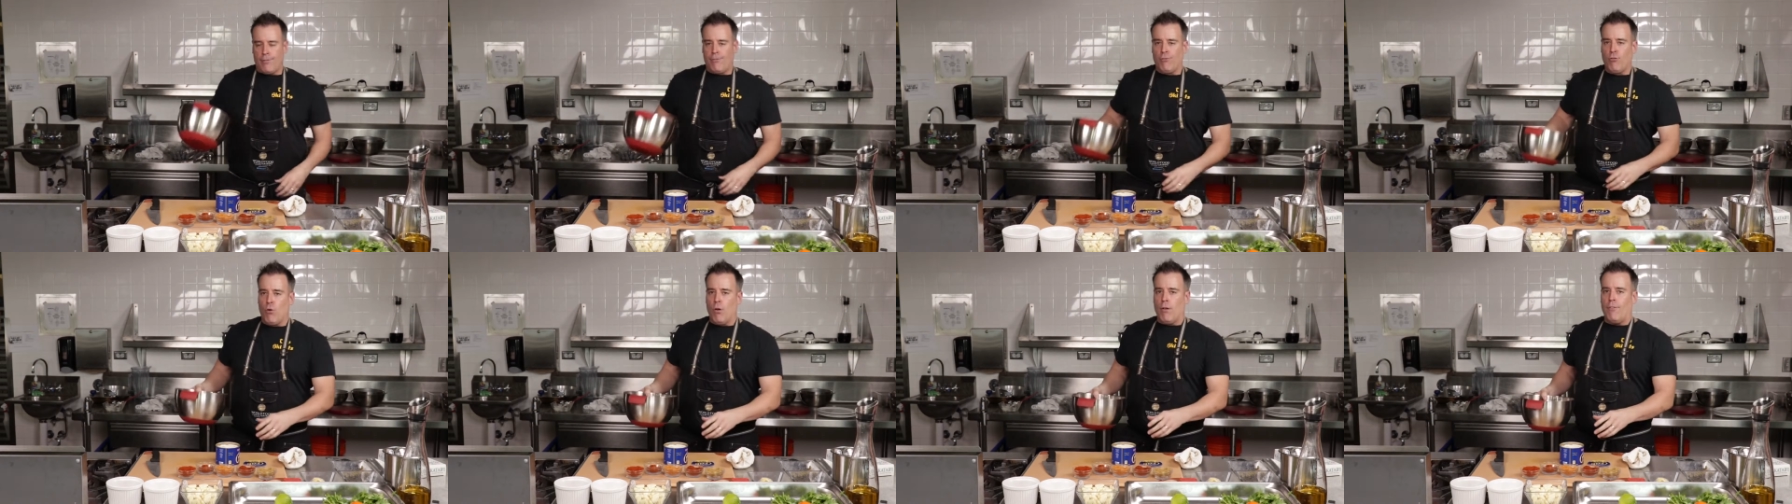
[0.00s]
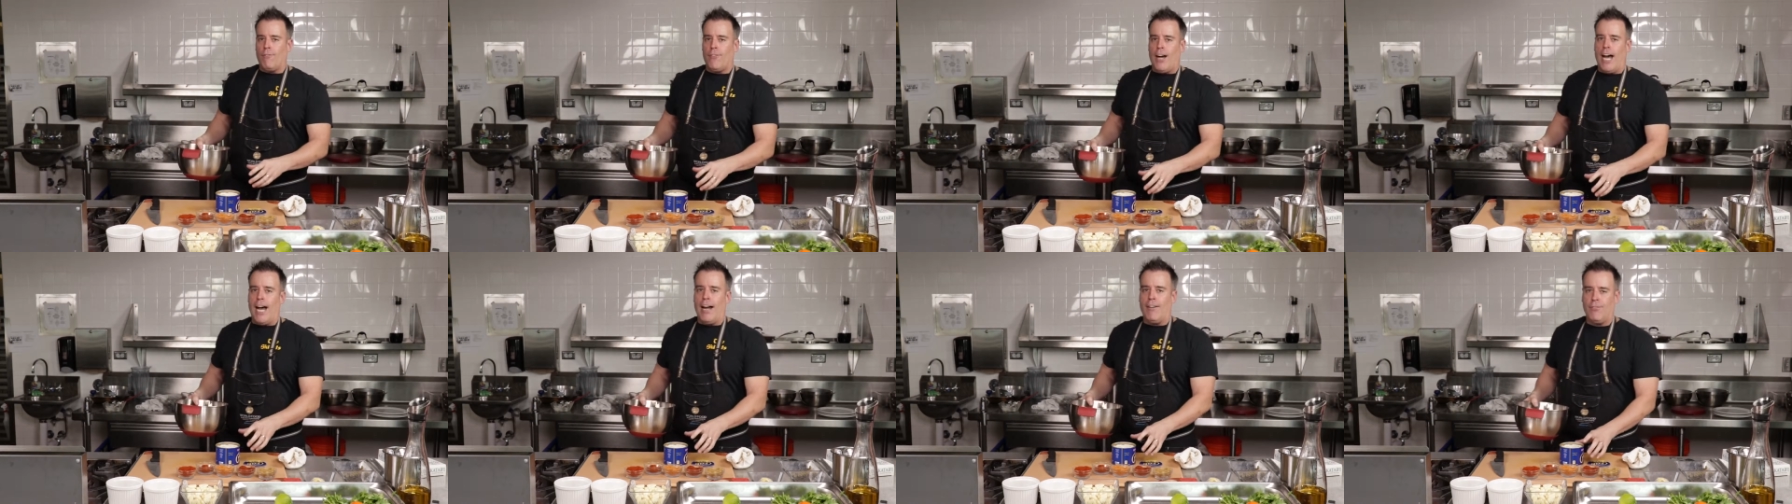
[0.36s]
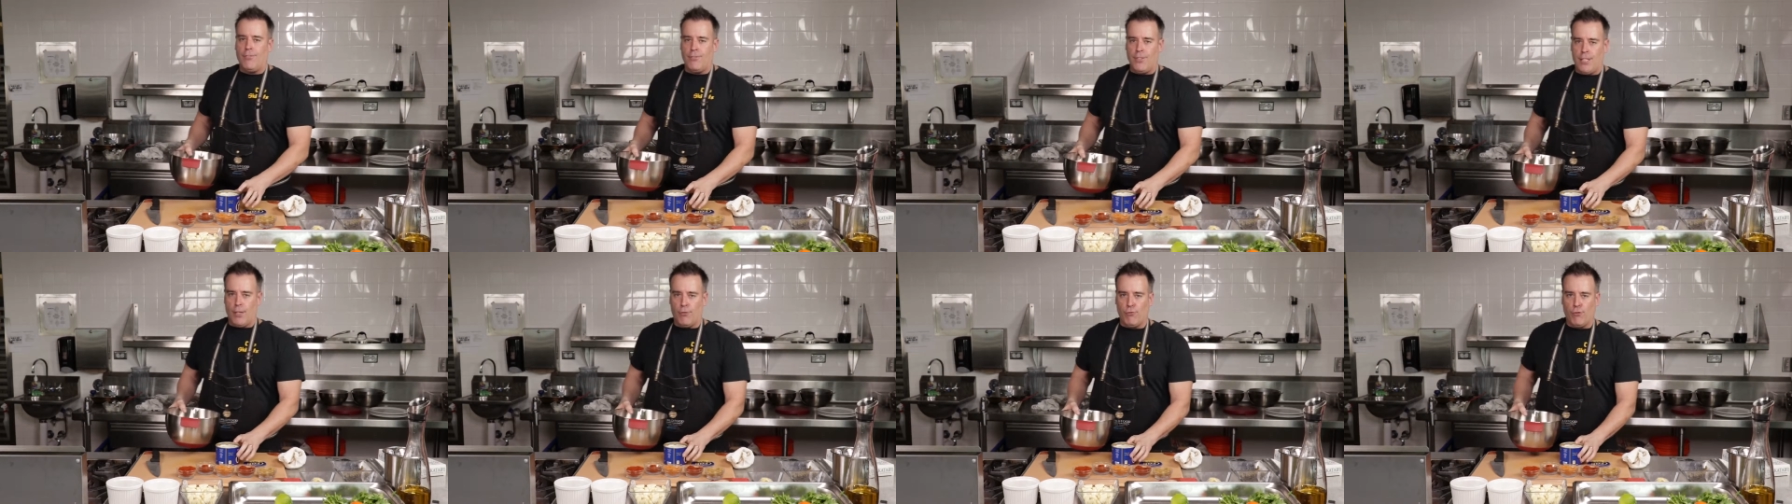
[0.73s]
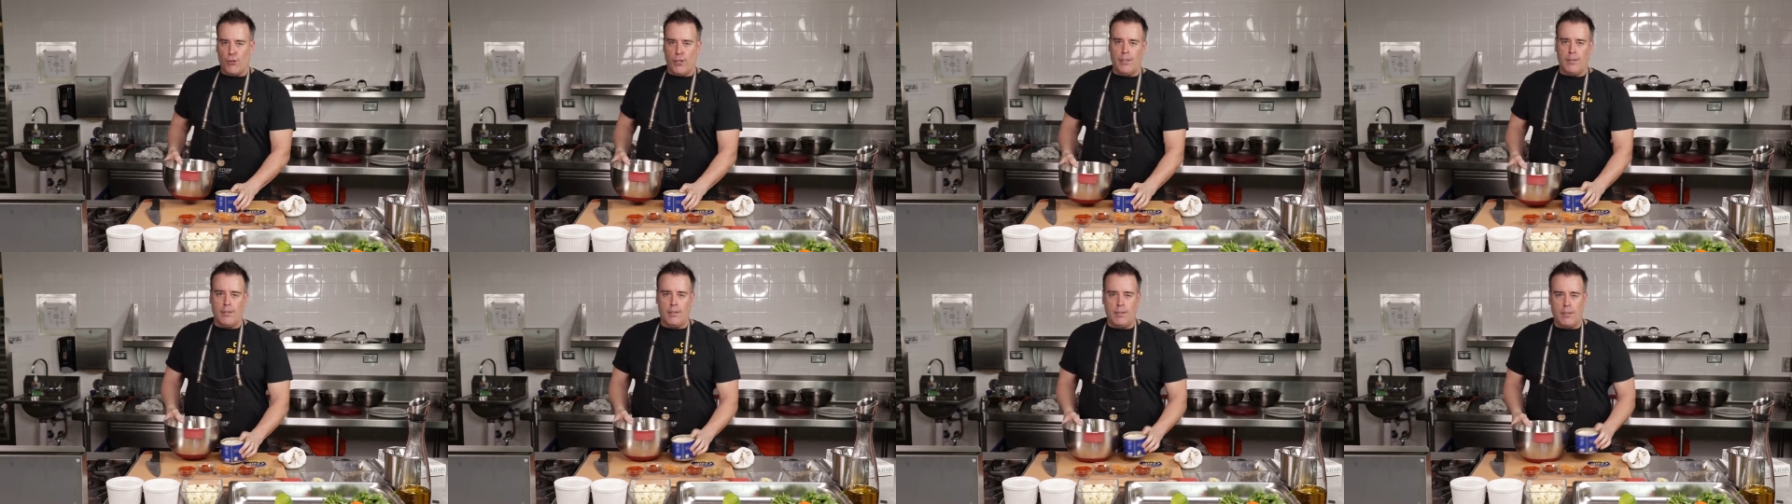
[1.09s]
4 or 5
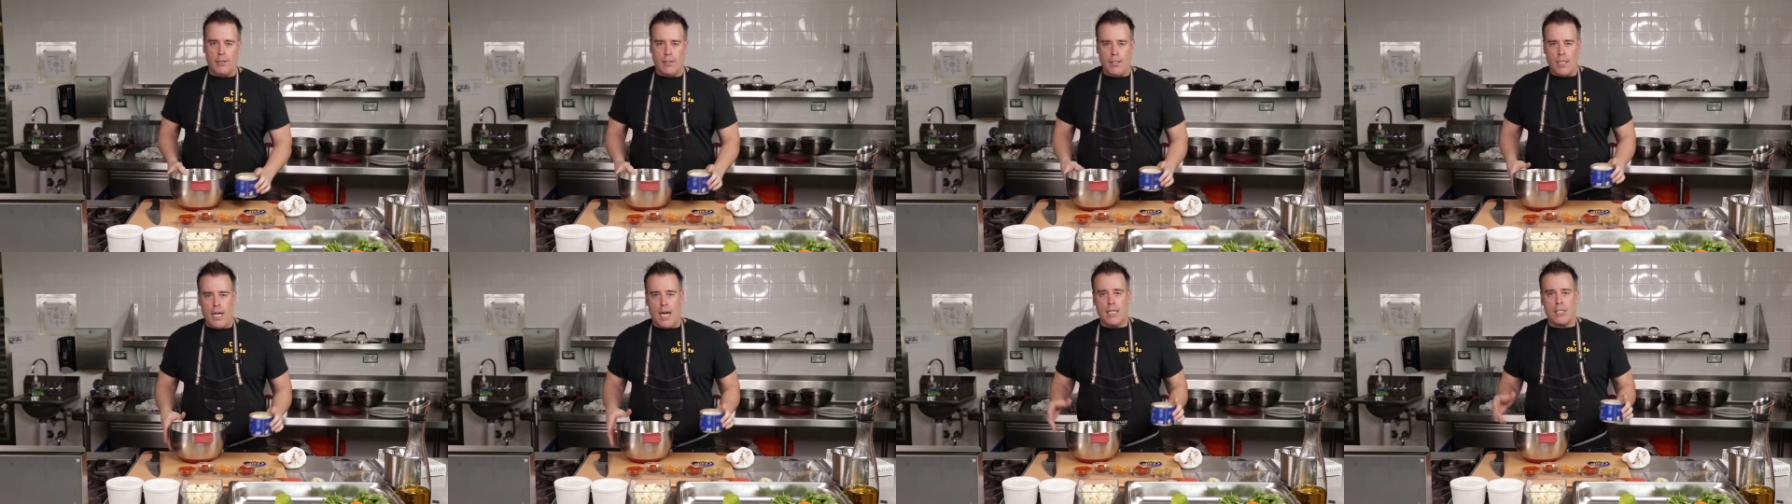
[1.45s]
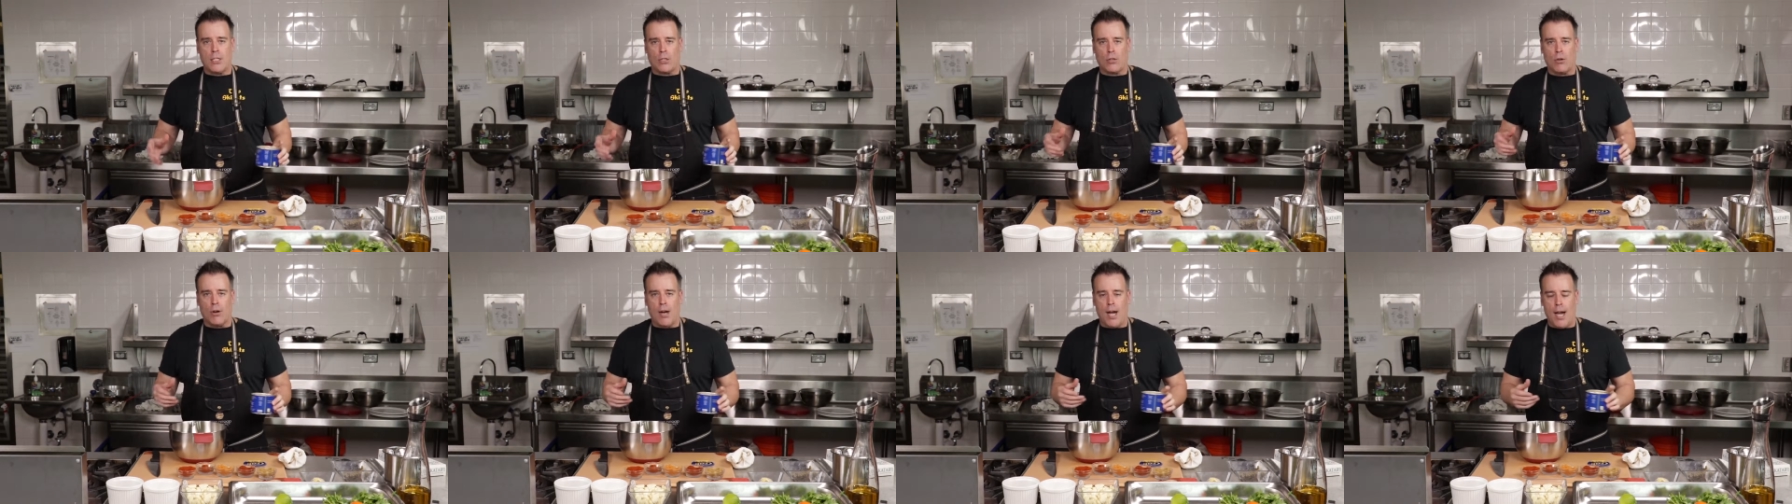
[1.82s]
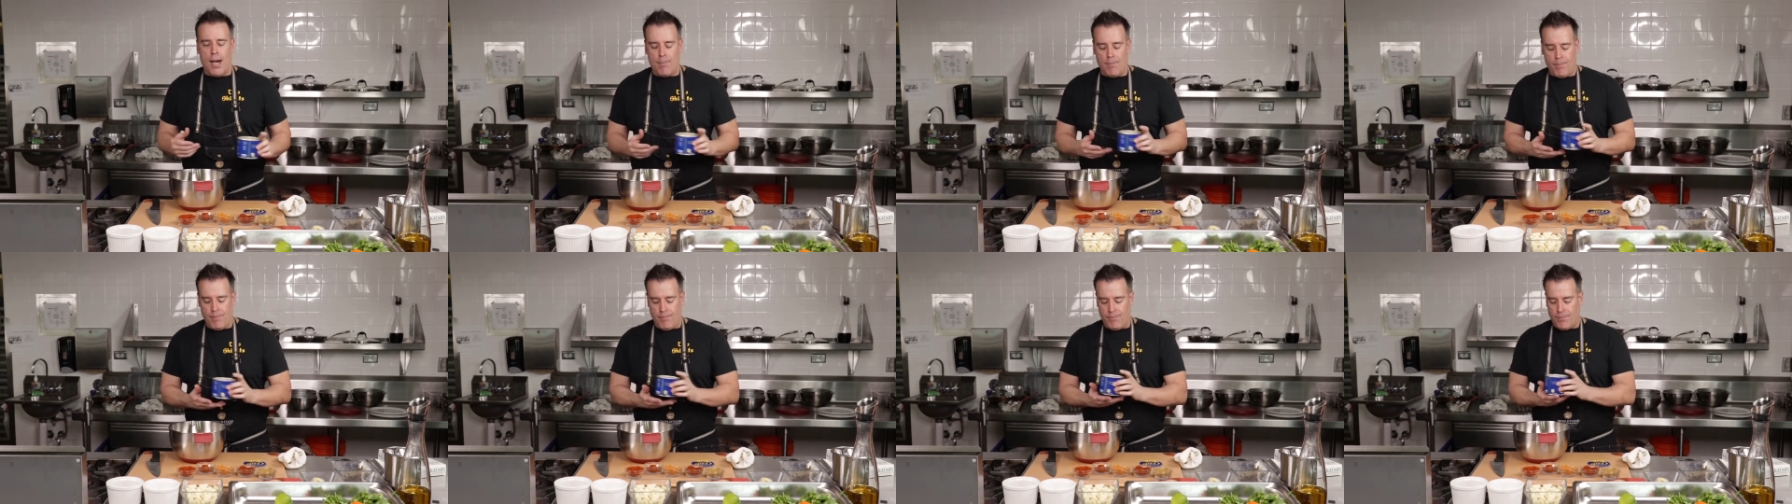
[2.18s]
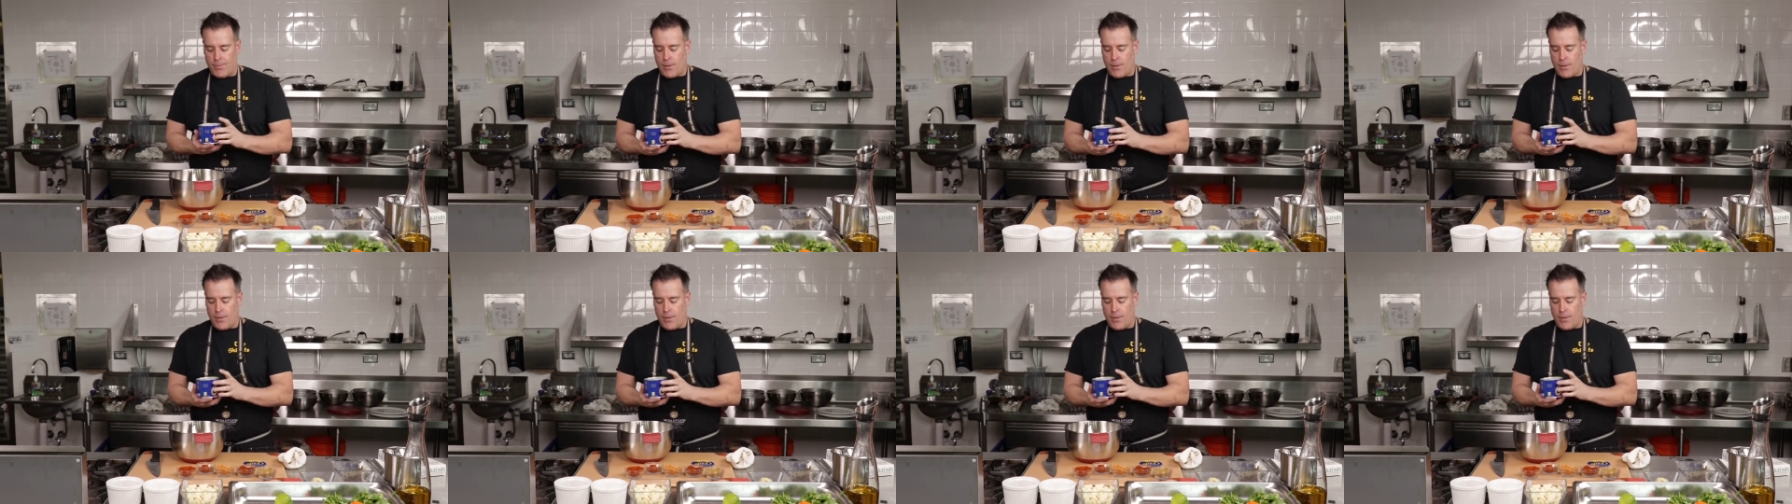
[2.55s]
different kinds of crab.